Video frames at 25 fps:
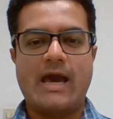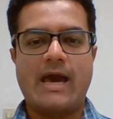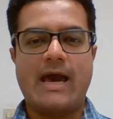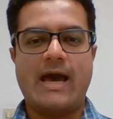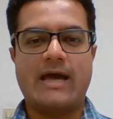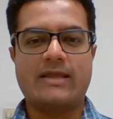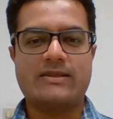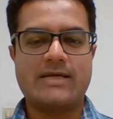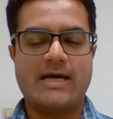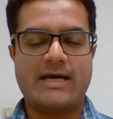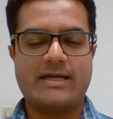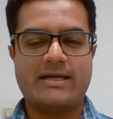
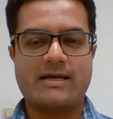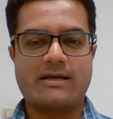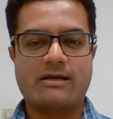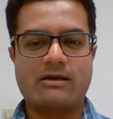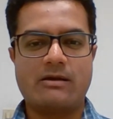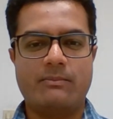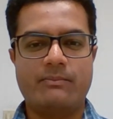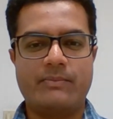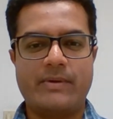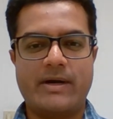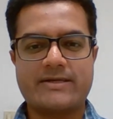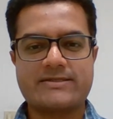and that
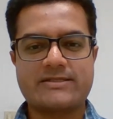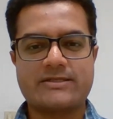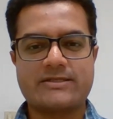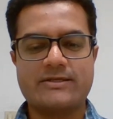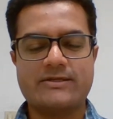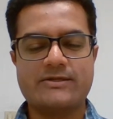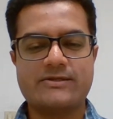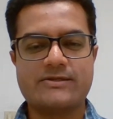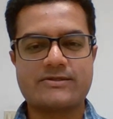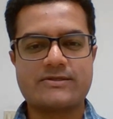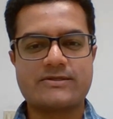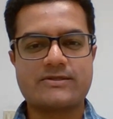
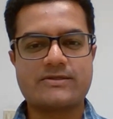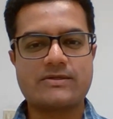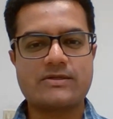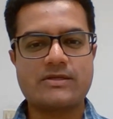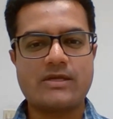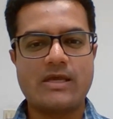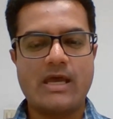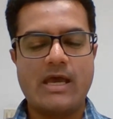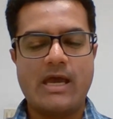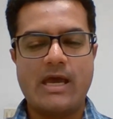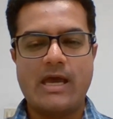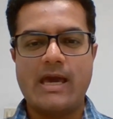
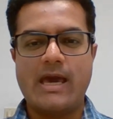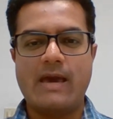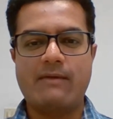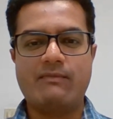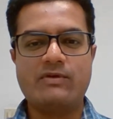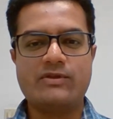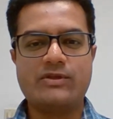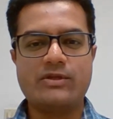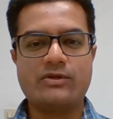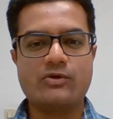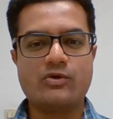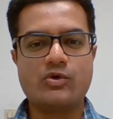encompasses
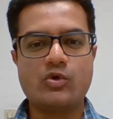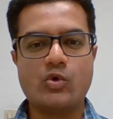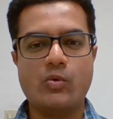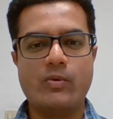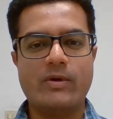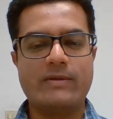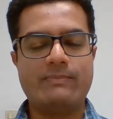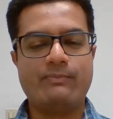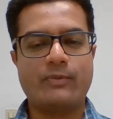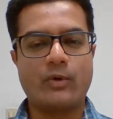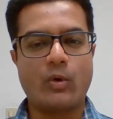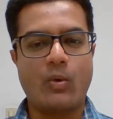everything to do
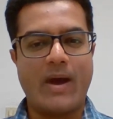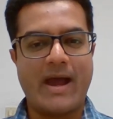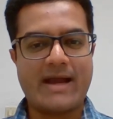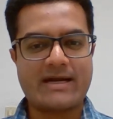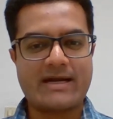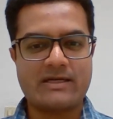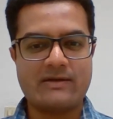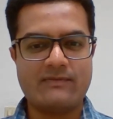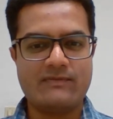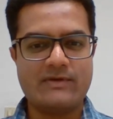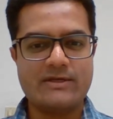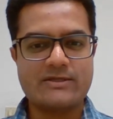with
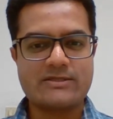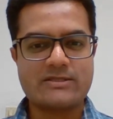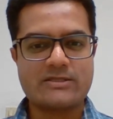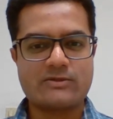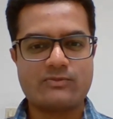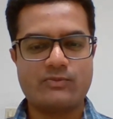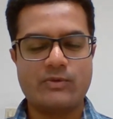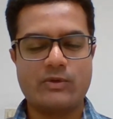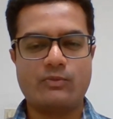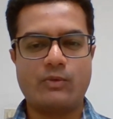proactiveness,